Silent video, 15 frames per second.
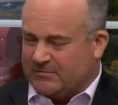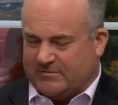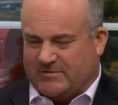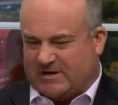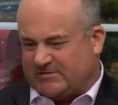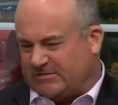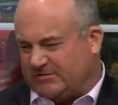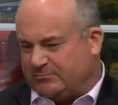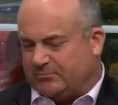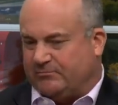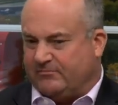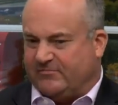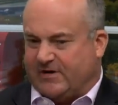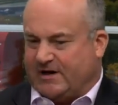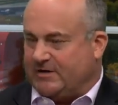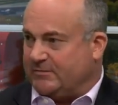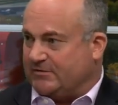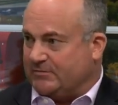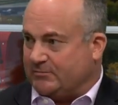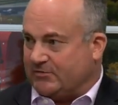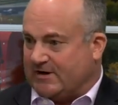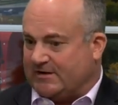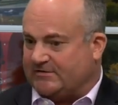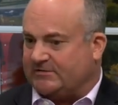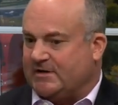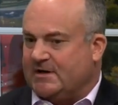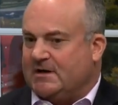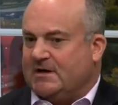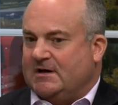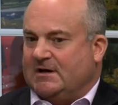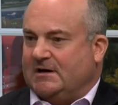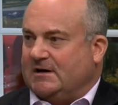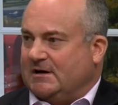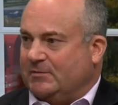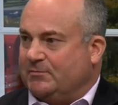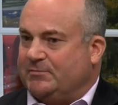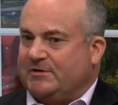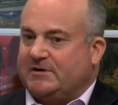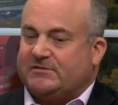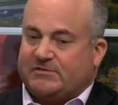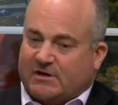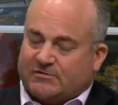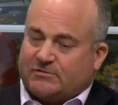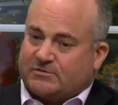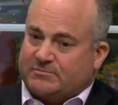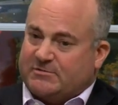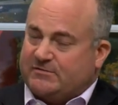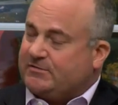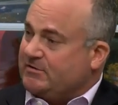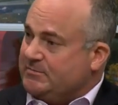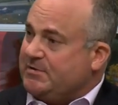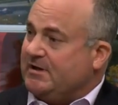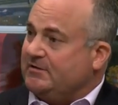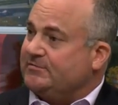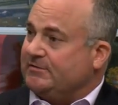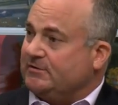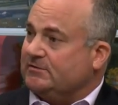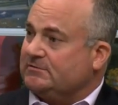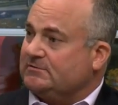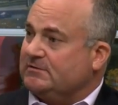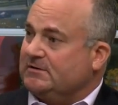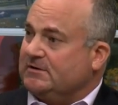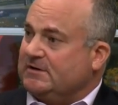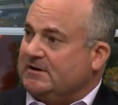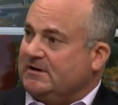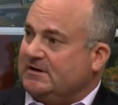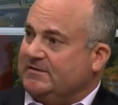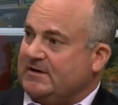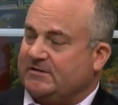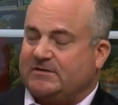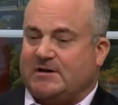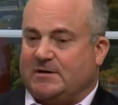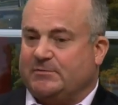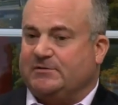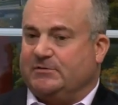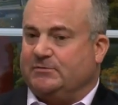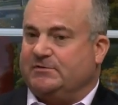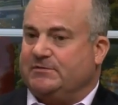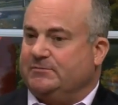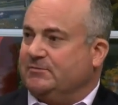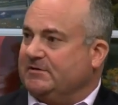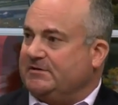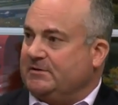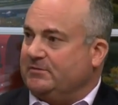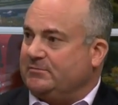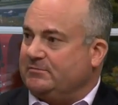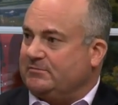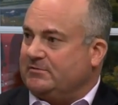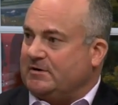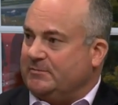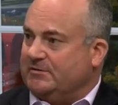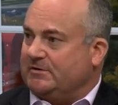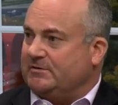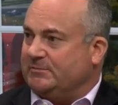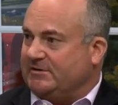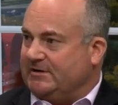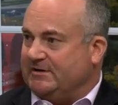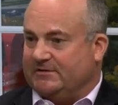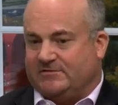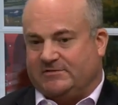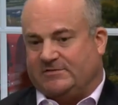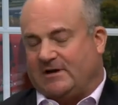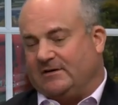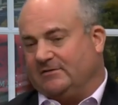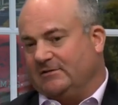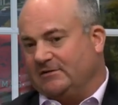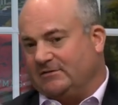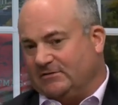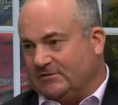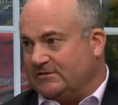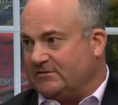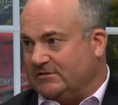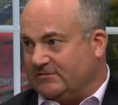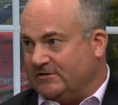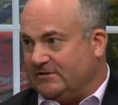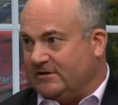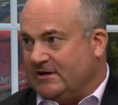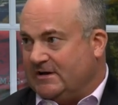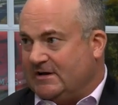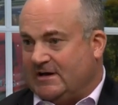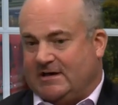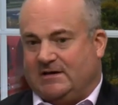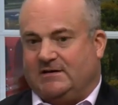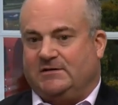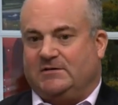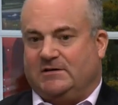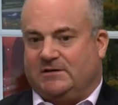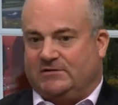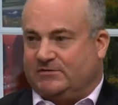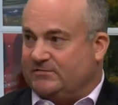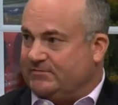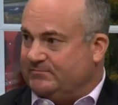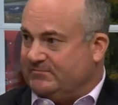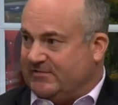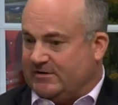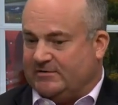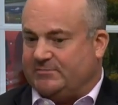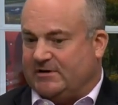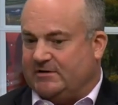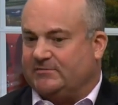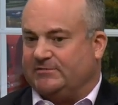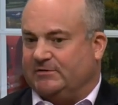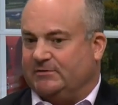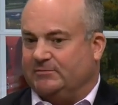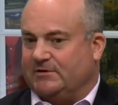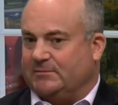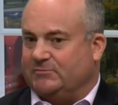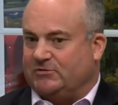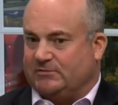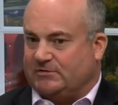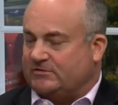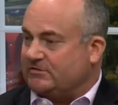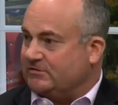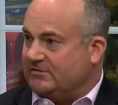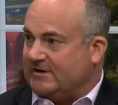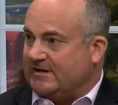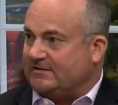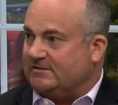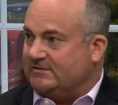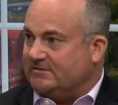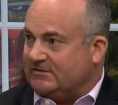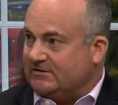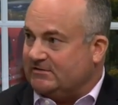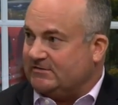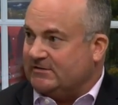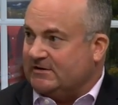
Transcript: excess volume of the breast, but it's also can be very painful. And that's commonly what they come in complaining of, is I don't like the looks of it, and it is very painful when I'm doing certain activities.